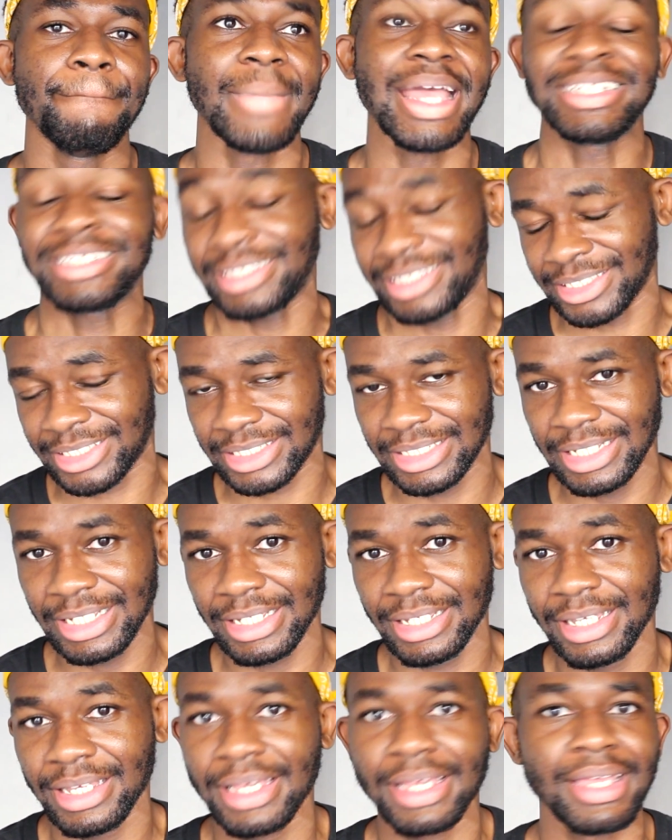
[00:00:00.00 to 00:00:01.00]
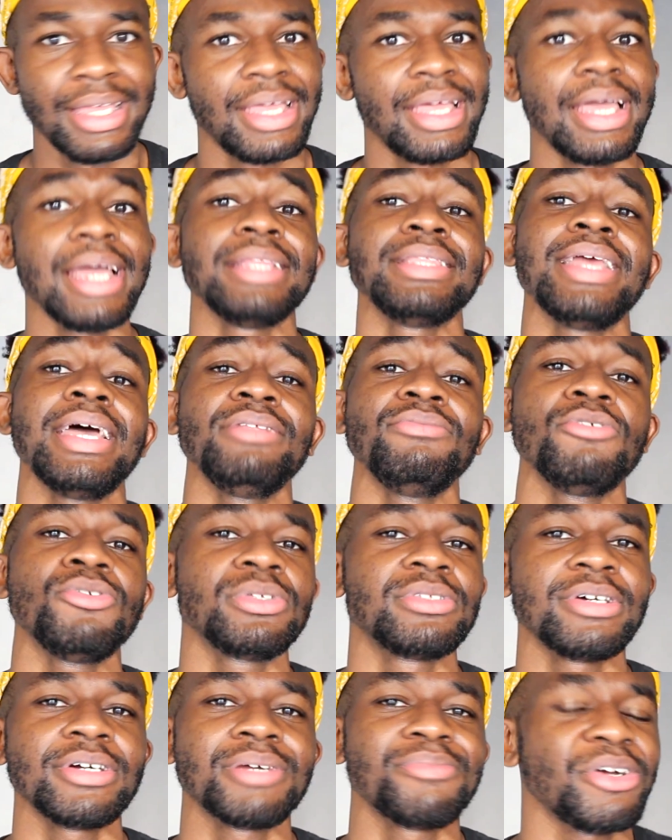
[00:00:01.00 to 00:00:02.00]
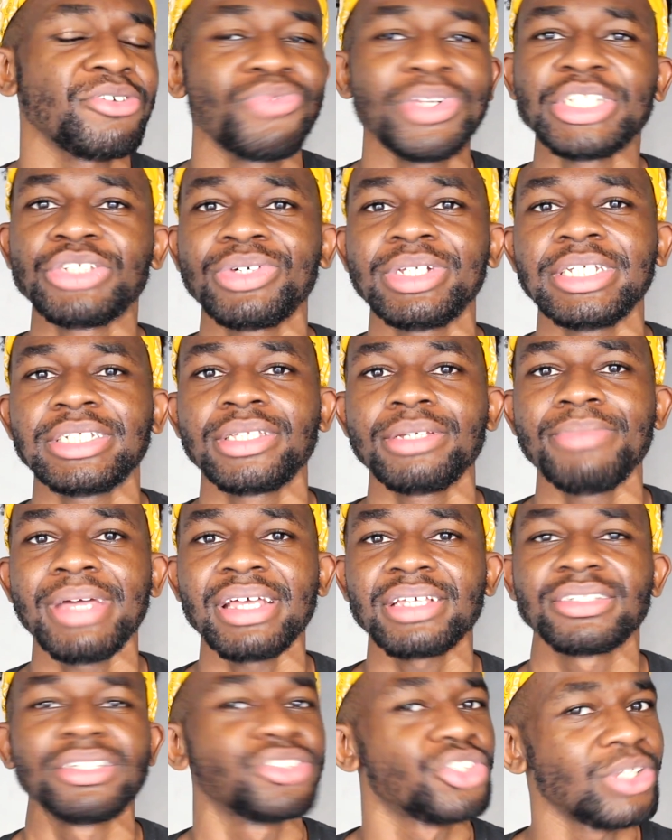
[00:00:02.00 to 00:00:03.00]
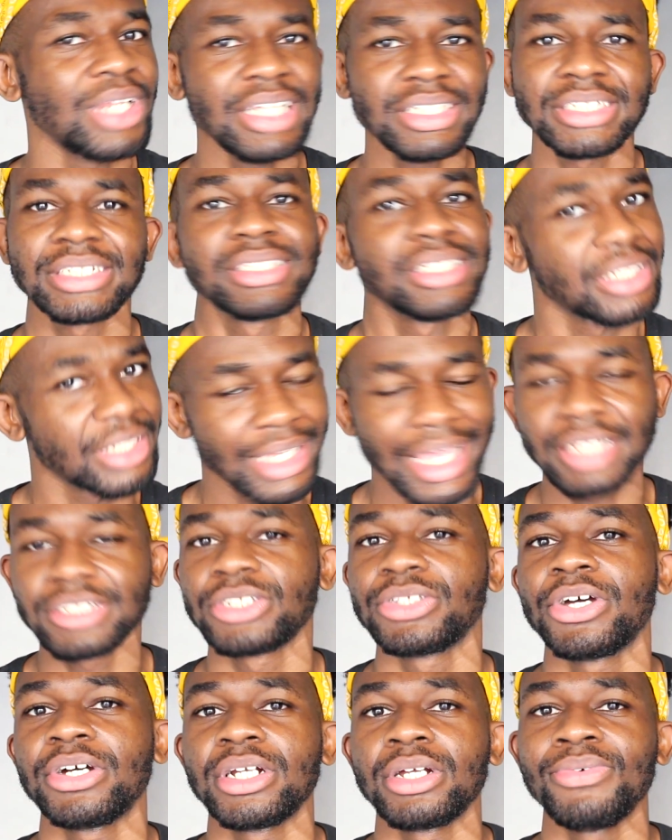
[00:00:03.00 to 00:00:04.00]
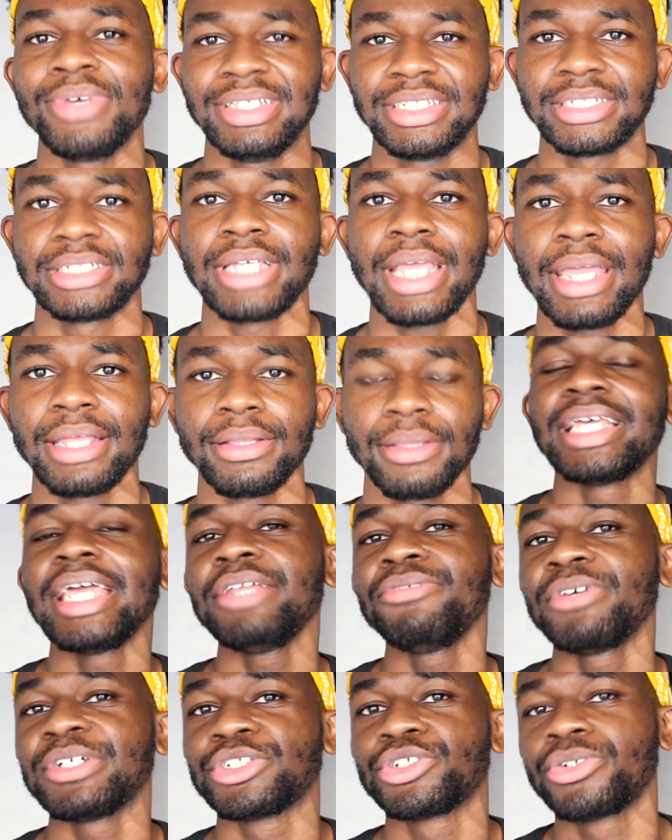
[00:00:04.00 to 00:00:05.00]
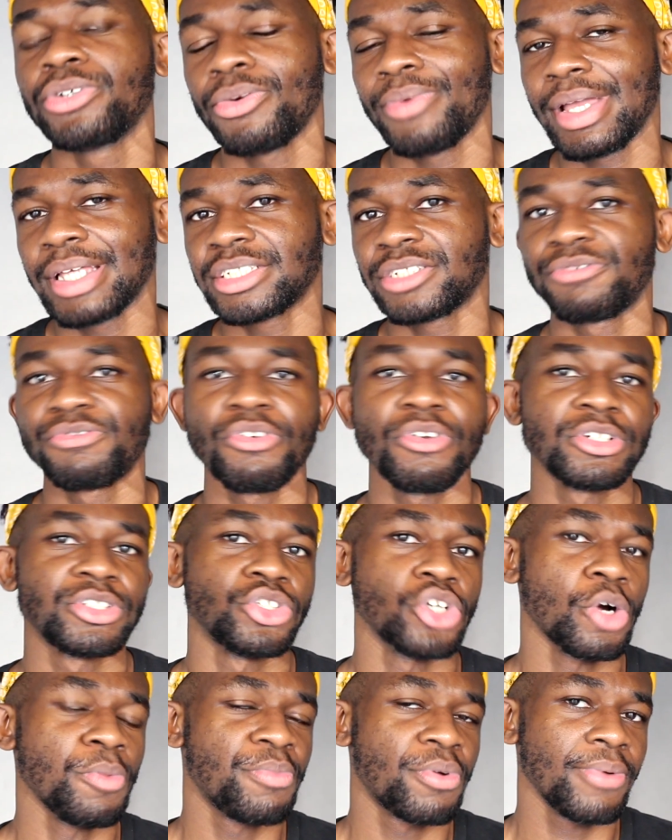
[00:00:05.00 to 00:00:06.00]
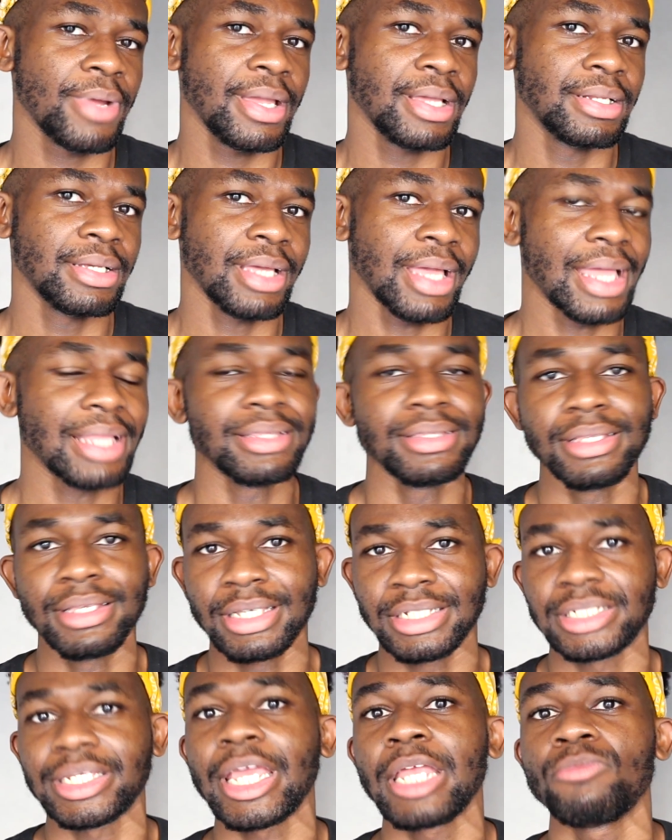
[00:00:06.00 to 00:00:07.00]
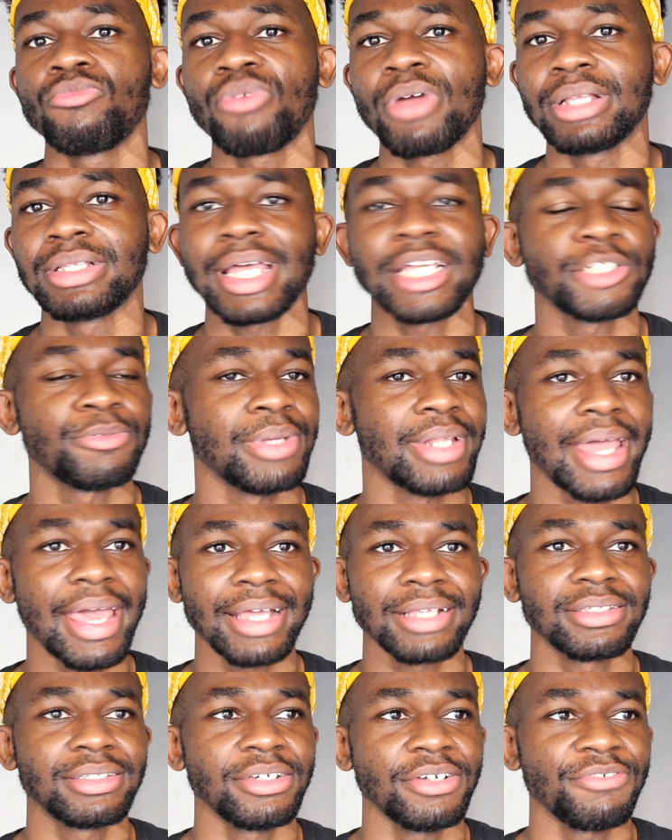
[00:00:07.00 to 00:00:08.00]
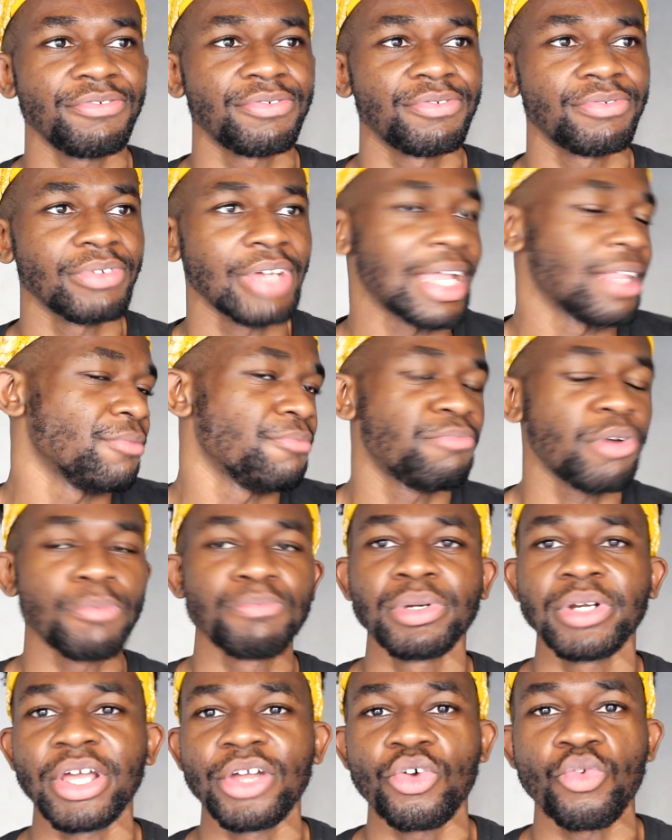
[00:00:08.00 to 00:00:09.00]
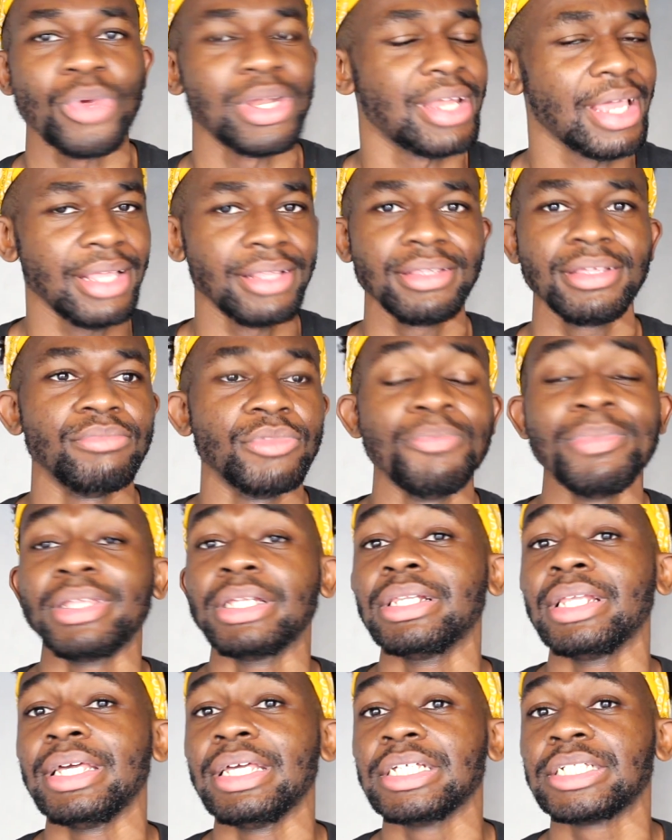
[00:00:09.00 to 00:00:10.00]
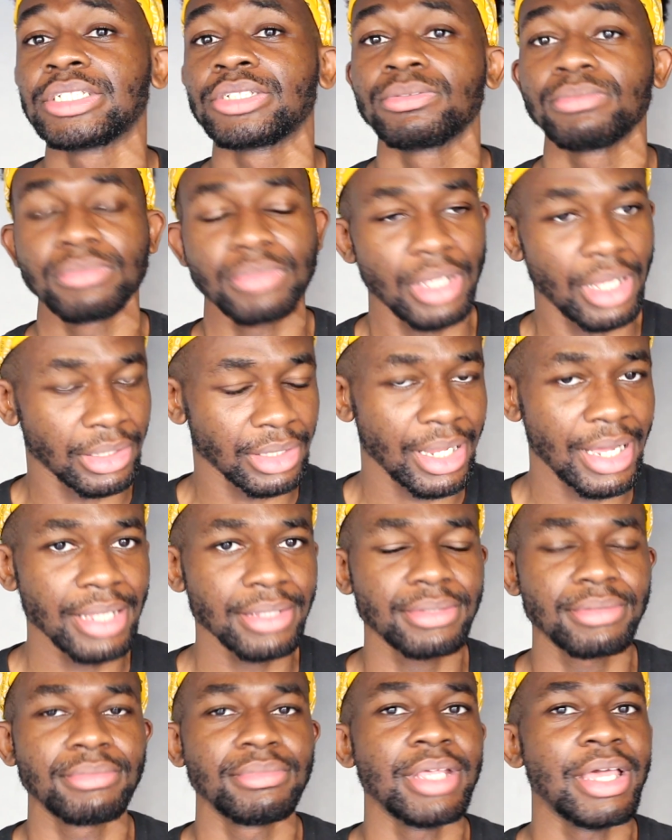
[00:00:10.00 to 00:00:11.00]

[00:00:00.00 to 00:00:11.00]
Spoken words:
STC, and then we will talk about which one is the best. So let's get started with Zain. Zain was Kuwait's first operator, and the Zain brand has been active and popular within the Middle East a lot.